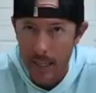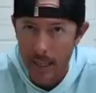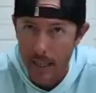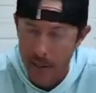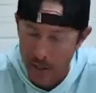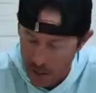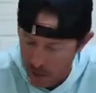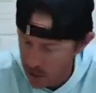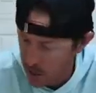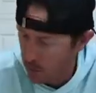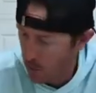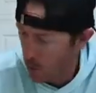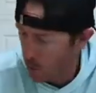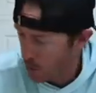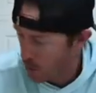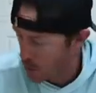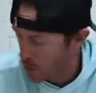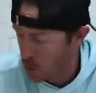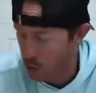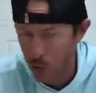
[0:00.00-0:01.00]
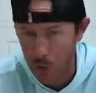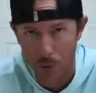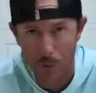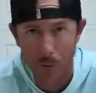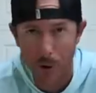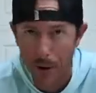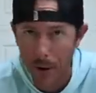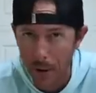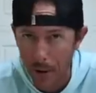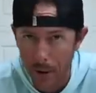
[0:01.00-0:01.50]
This is the moment of truth
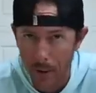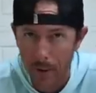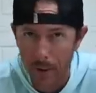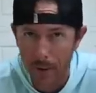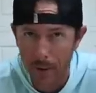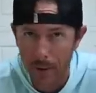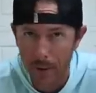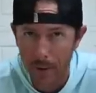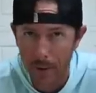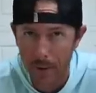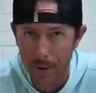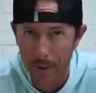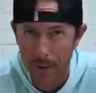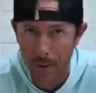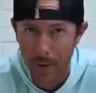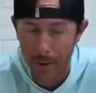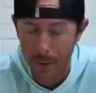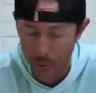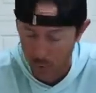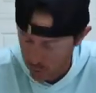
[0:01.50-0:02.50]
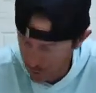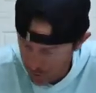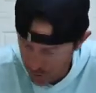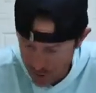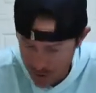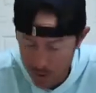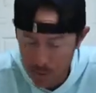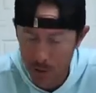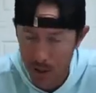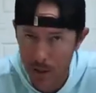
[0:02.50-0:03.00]
right here. We're gonna
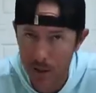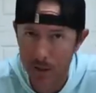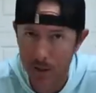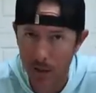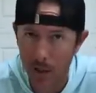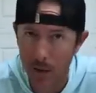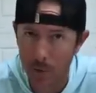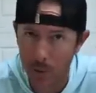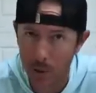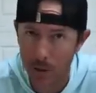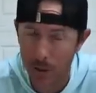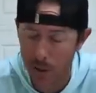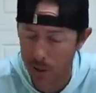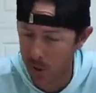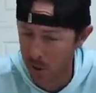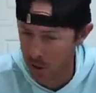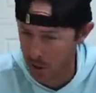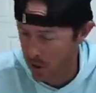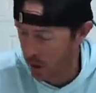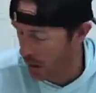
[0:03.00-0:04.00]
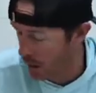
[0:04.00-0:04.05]
see what the inside of one of these looks